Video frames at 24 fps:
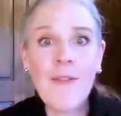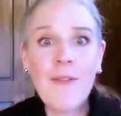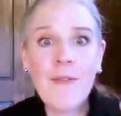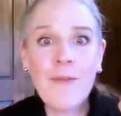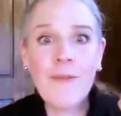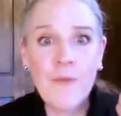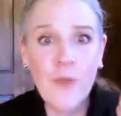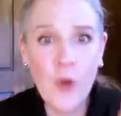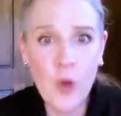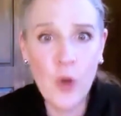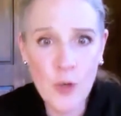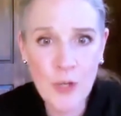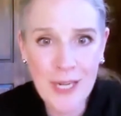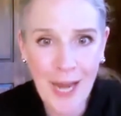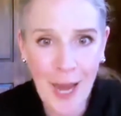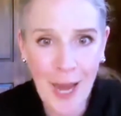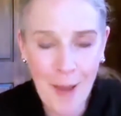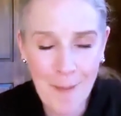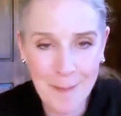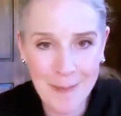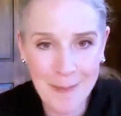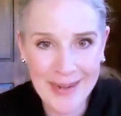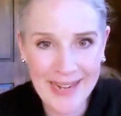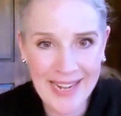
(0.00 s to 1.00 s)
food
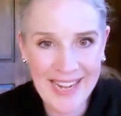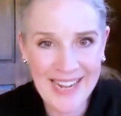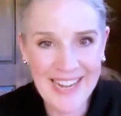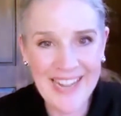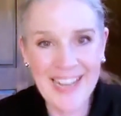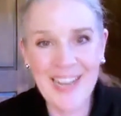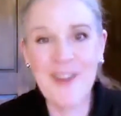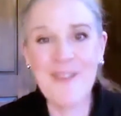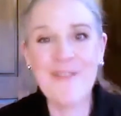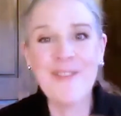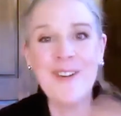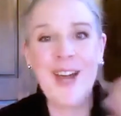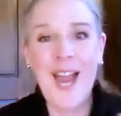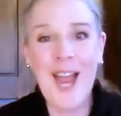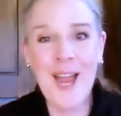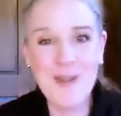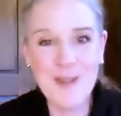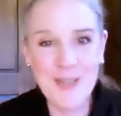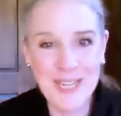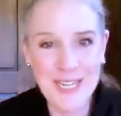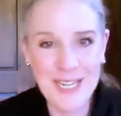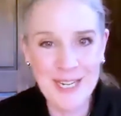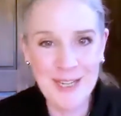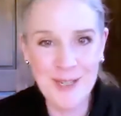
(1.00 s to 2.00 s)
company over a
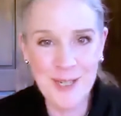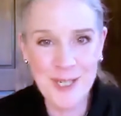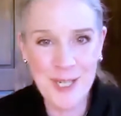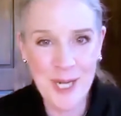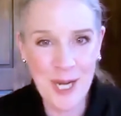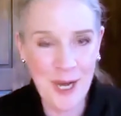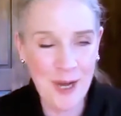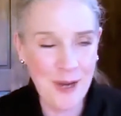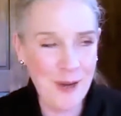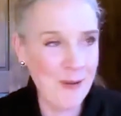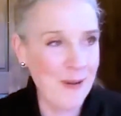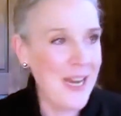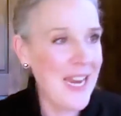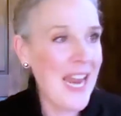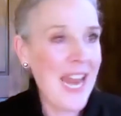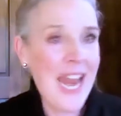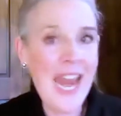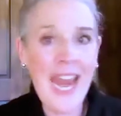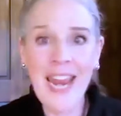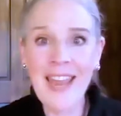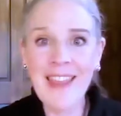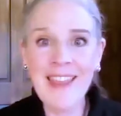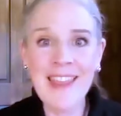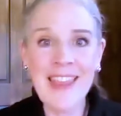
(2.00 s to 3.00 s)
hundred mm-hmm. years ago.
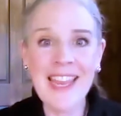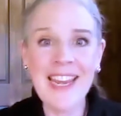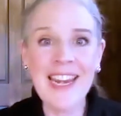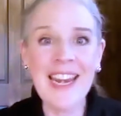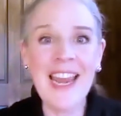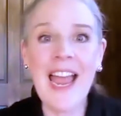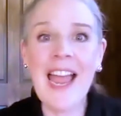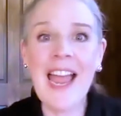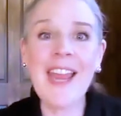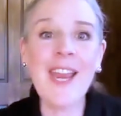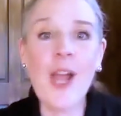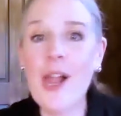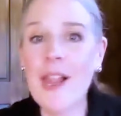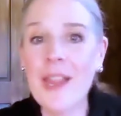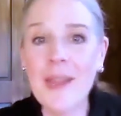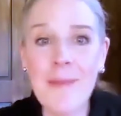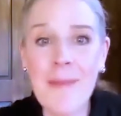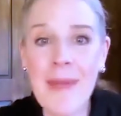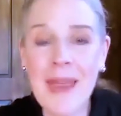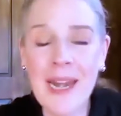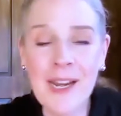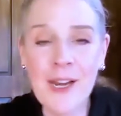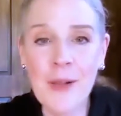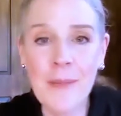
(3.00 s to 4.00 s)
And then I call it
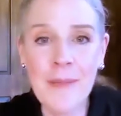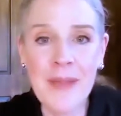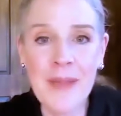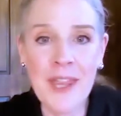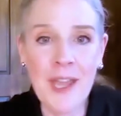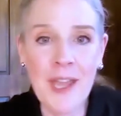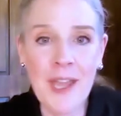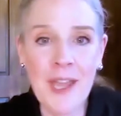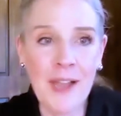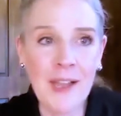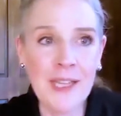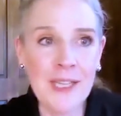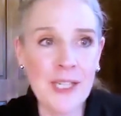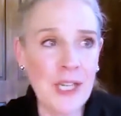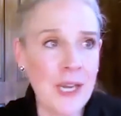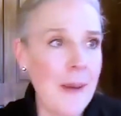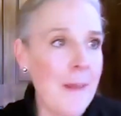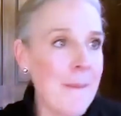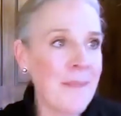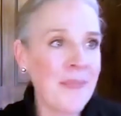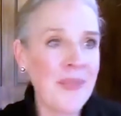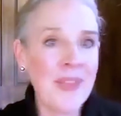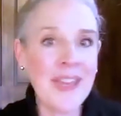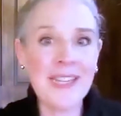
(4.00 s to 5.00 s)
medical mythology.
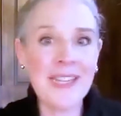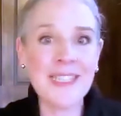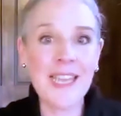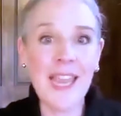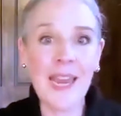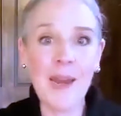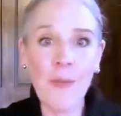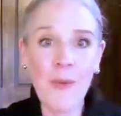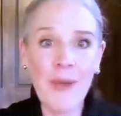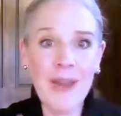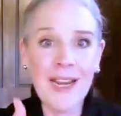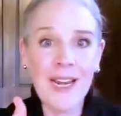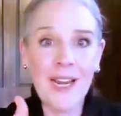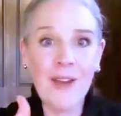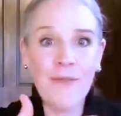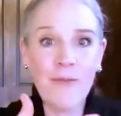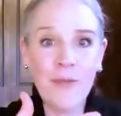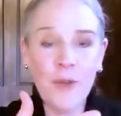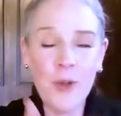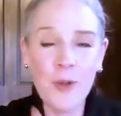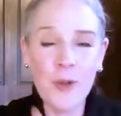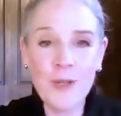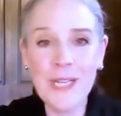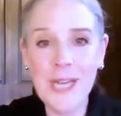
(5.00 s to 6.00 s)
It's like when a
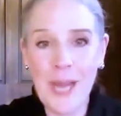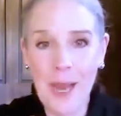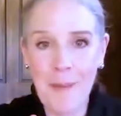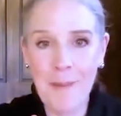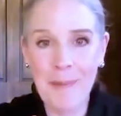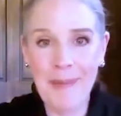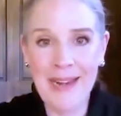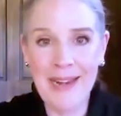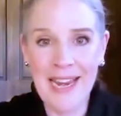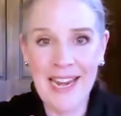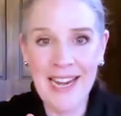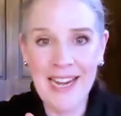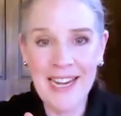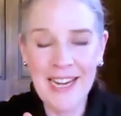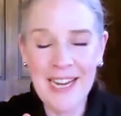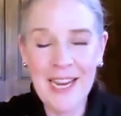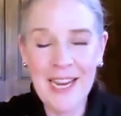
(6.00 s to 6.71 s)
food company